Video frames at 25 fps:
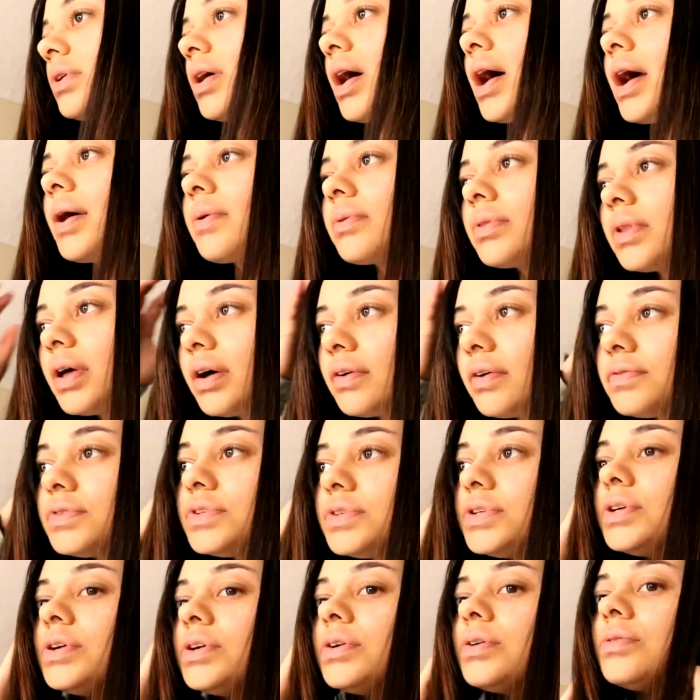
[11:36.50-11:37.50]
I would love
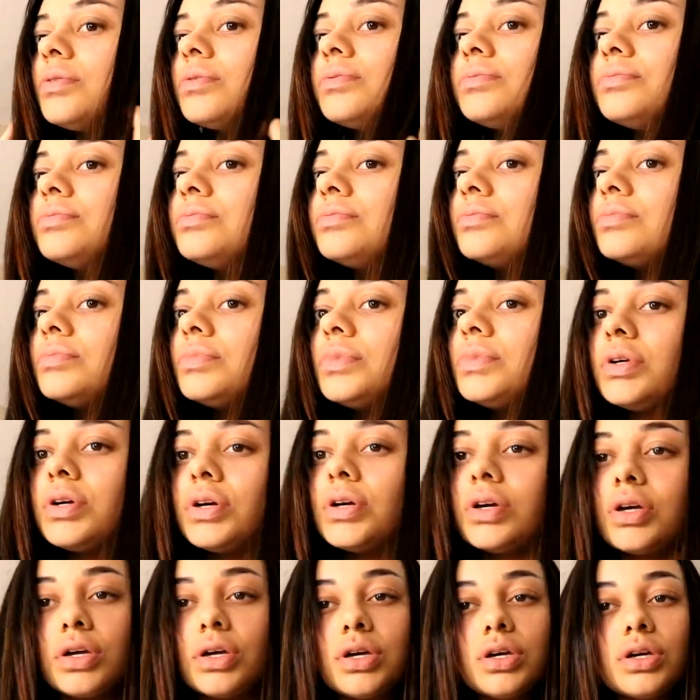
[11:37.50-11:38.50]
to
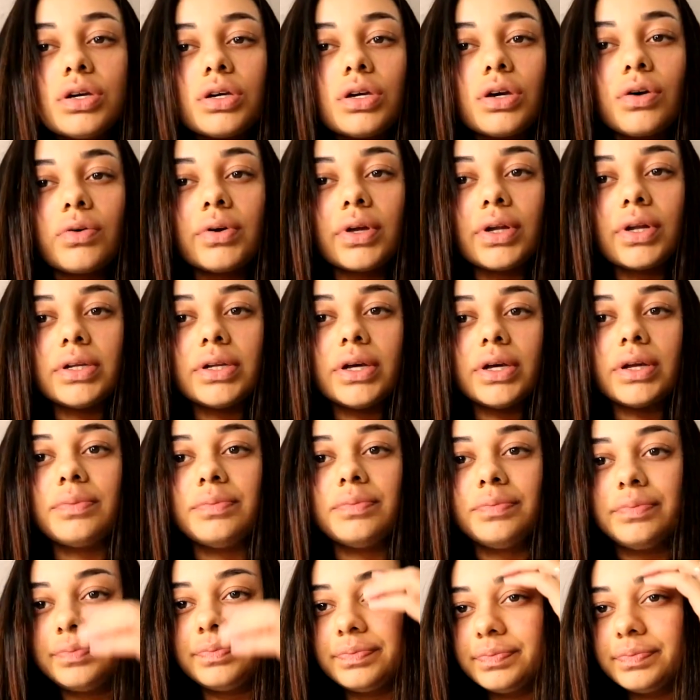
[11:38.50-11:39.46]
go get it done.